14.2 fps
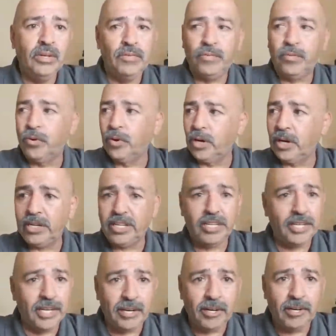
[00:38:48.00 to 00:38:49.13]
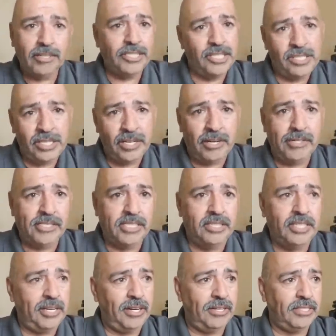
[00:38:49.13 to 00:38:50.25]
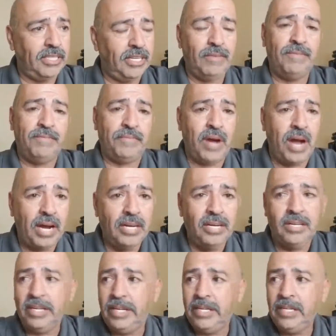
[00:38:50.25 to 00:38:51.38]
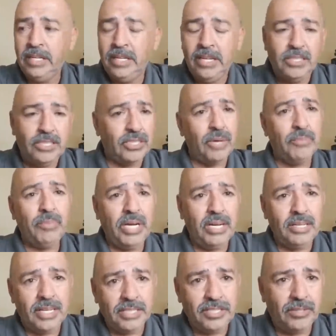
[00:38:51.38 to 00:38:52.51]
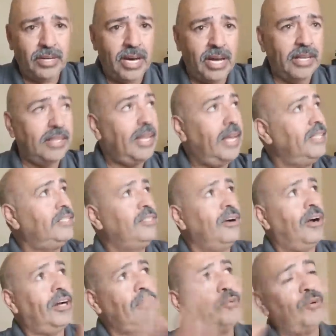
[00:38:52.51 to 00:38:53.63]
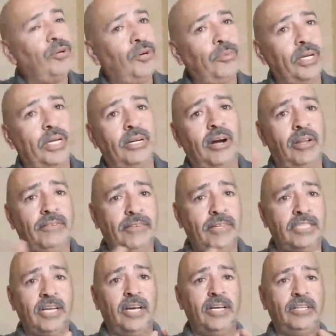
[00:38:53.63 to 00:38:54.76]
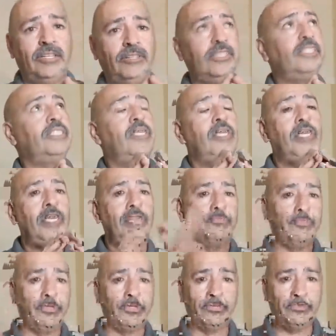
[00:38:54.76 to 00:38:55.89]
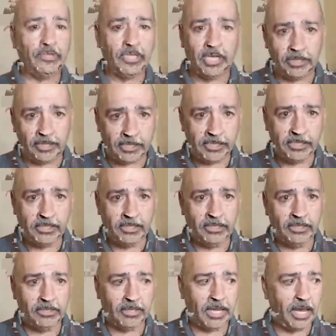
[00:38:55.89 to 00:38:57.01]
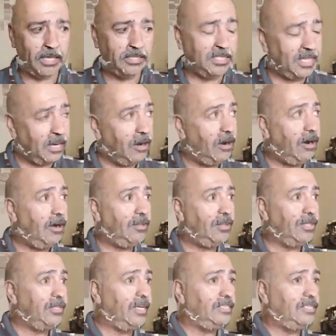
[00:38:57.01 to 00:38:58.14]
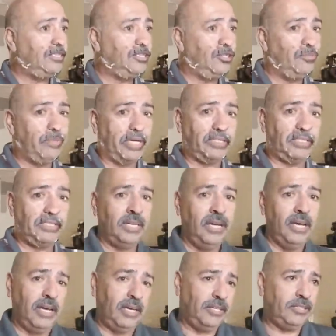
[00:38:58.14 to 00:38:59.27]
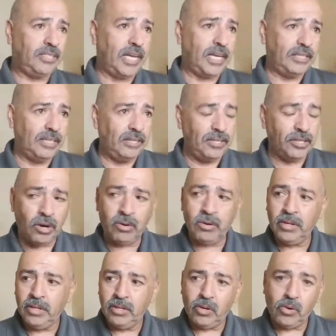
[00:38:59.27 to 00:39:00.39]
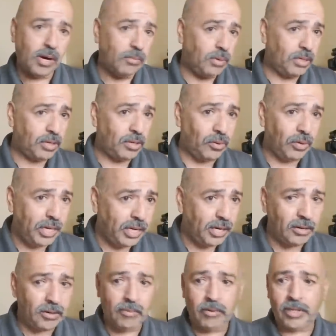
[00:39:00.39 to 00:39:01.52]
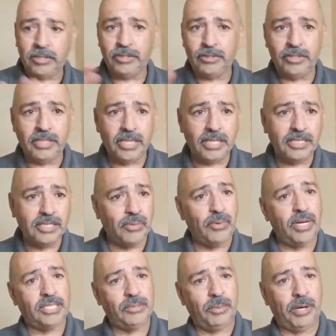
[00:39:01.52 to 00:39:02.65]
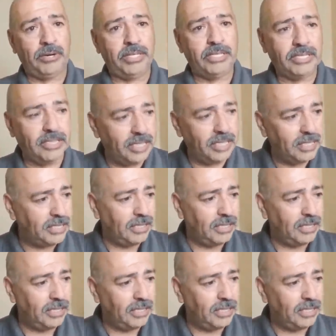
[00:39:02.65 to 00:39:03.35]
for years and years and years. And finally, somebody lets you out of that dark room and all of a sudden you just see all the beautiful colors. Okay, see all the things that you miss. And you sat there and you go, oh, I want to go here. I want to do this. I want to experience this. I